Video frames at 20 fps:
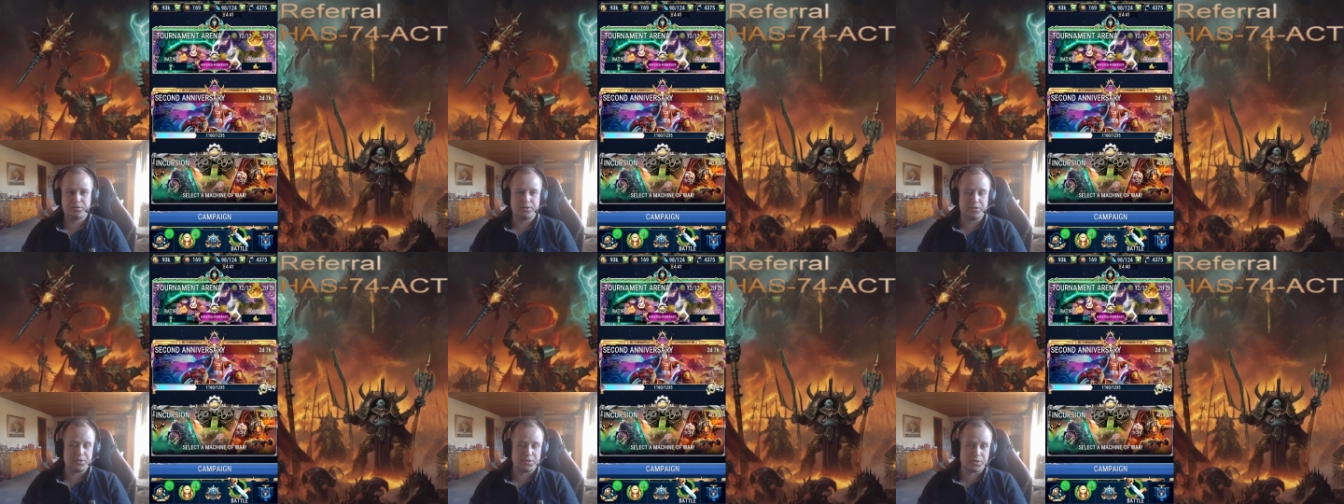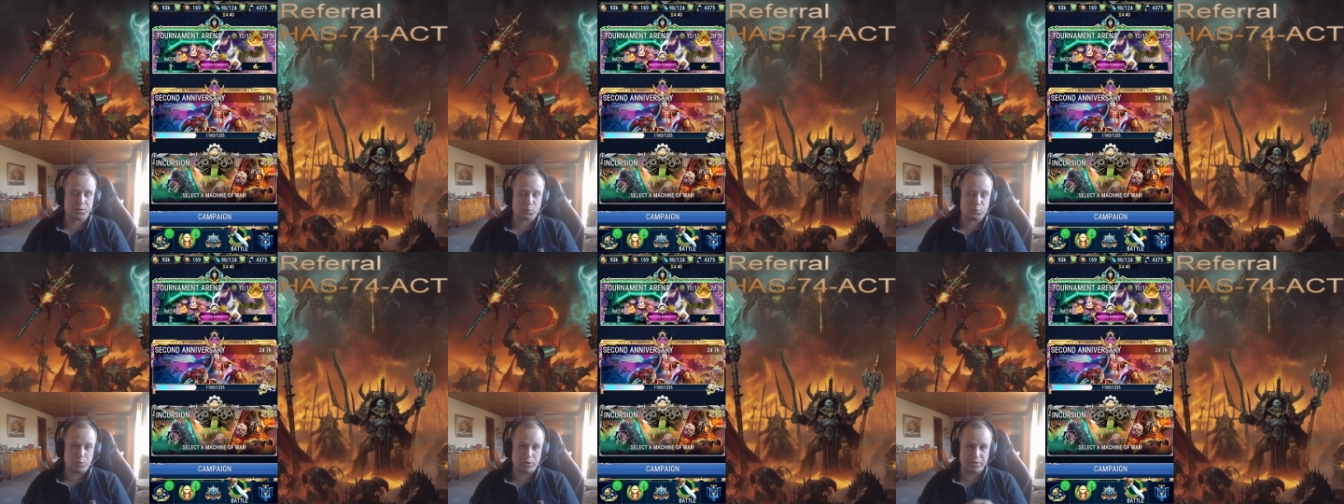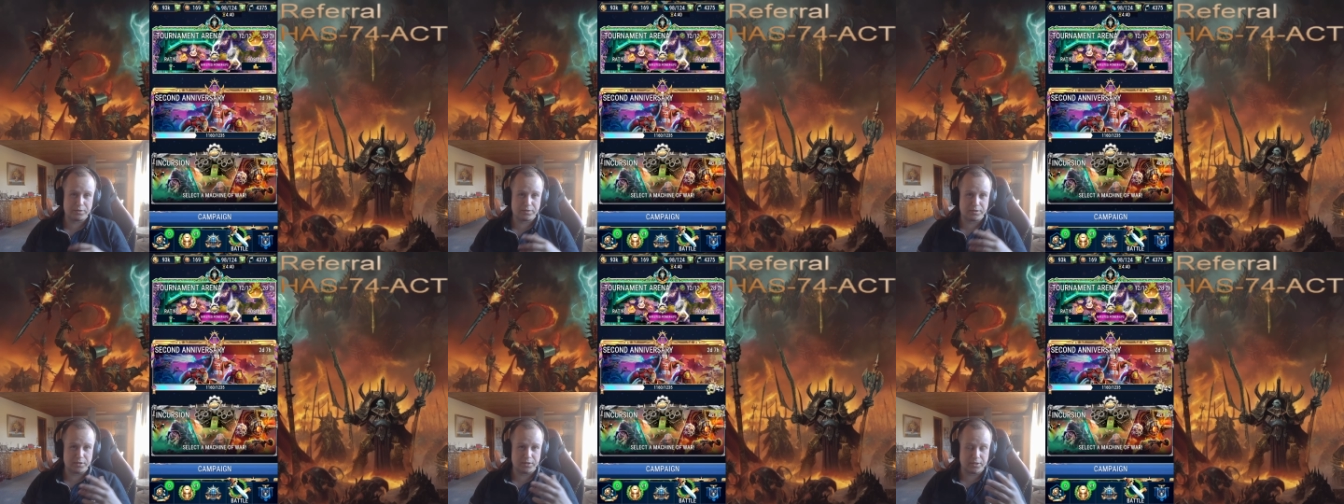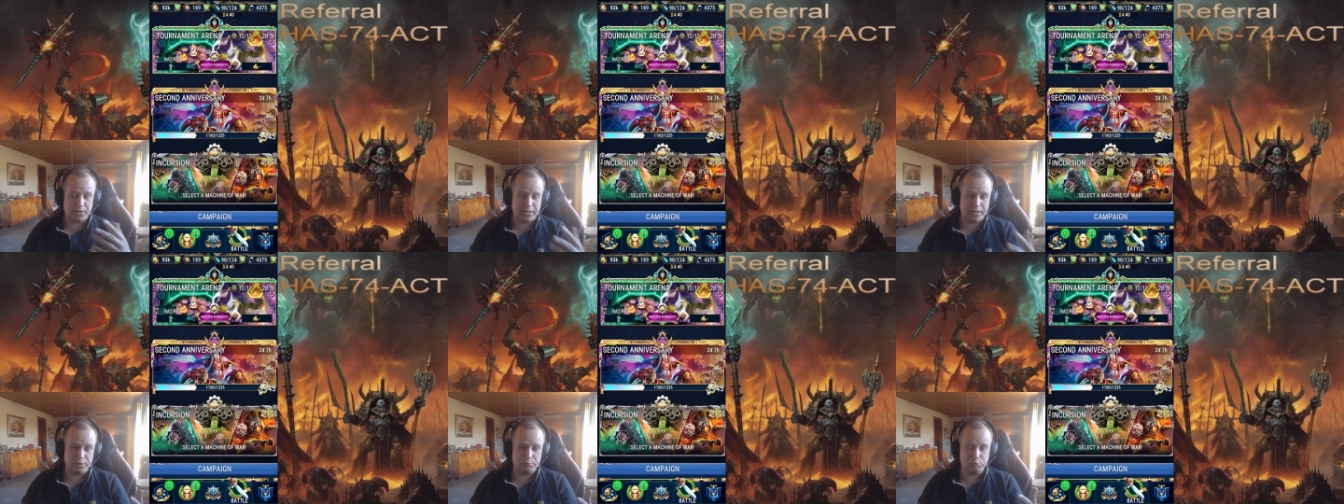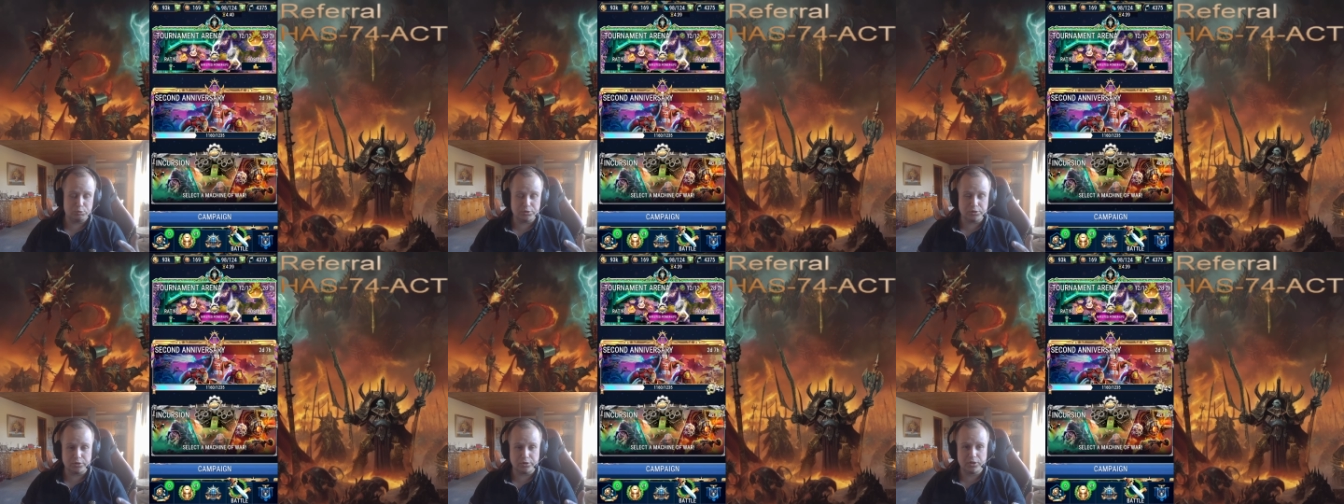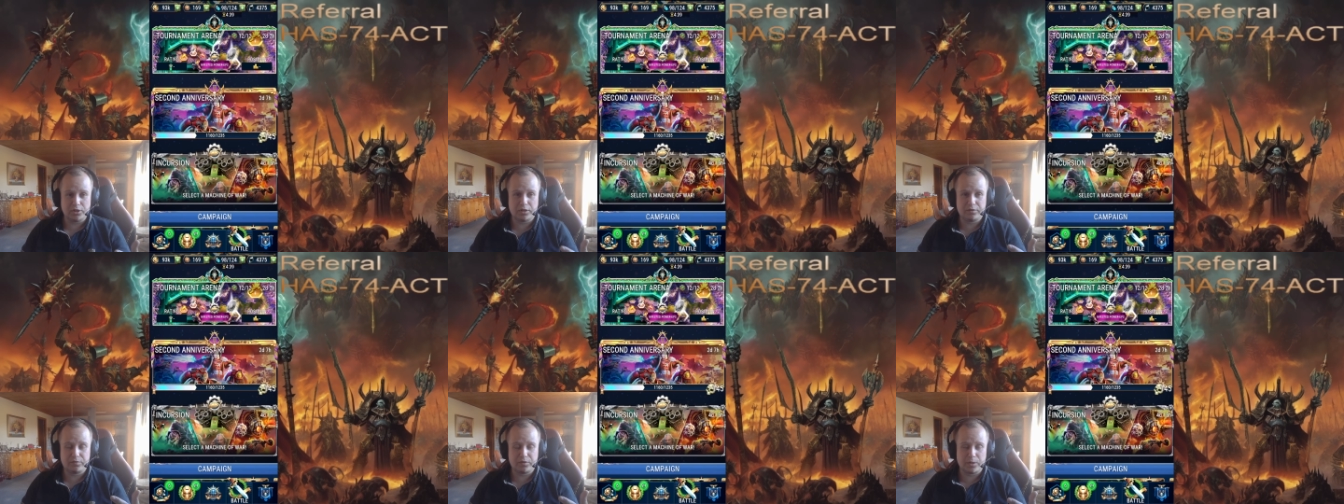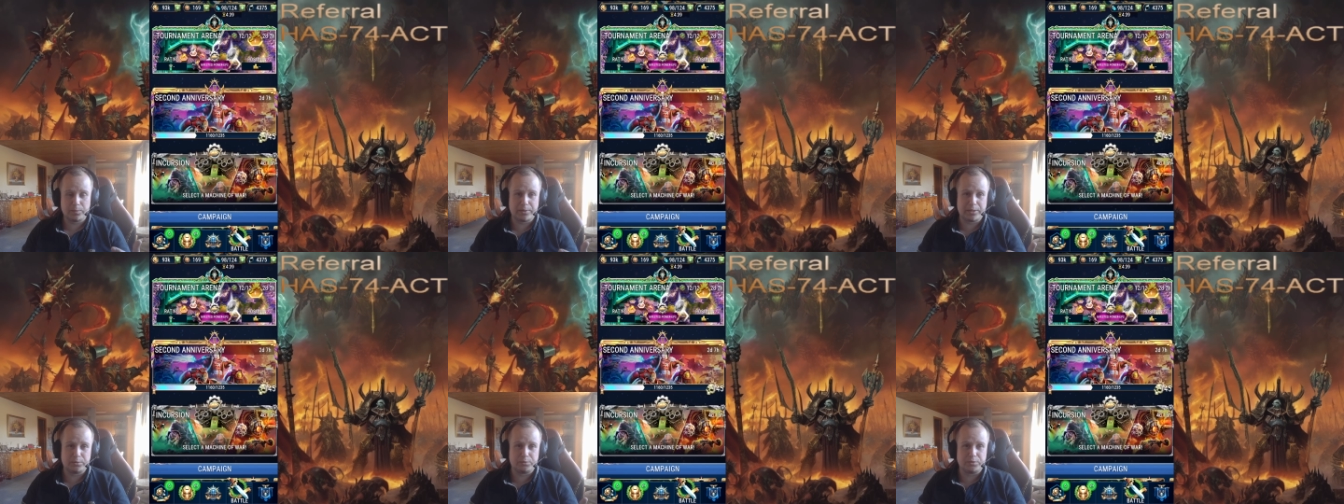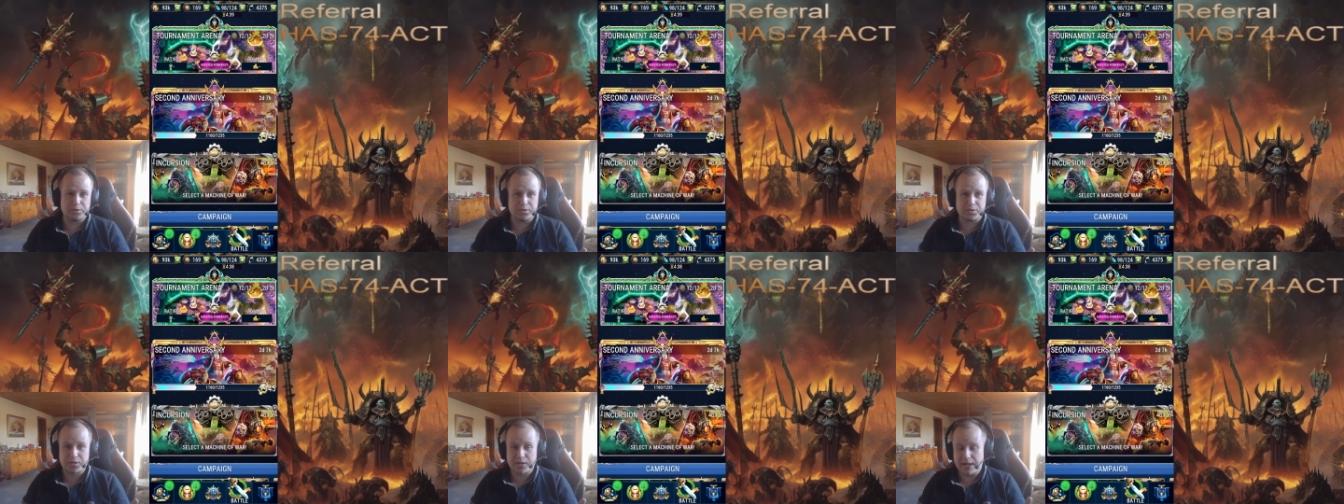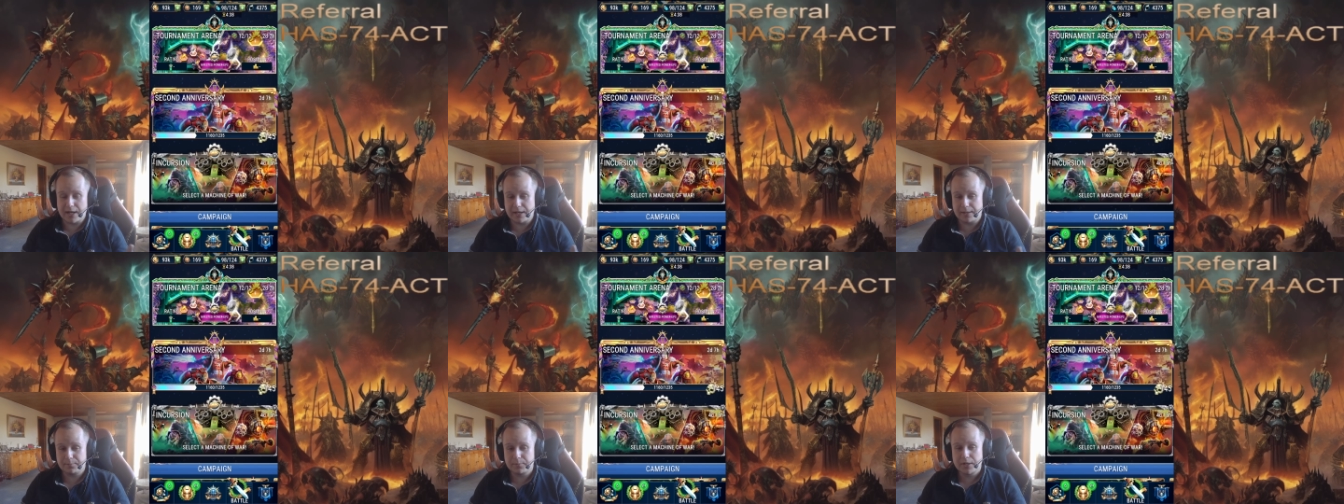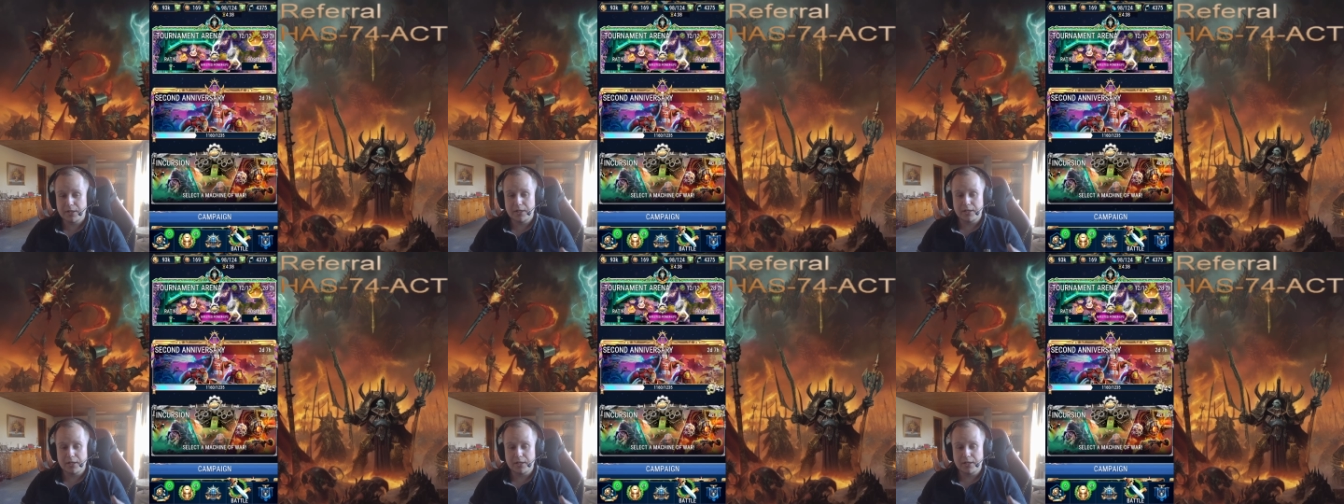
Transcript: This is one thing I really love about this game,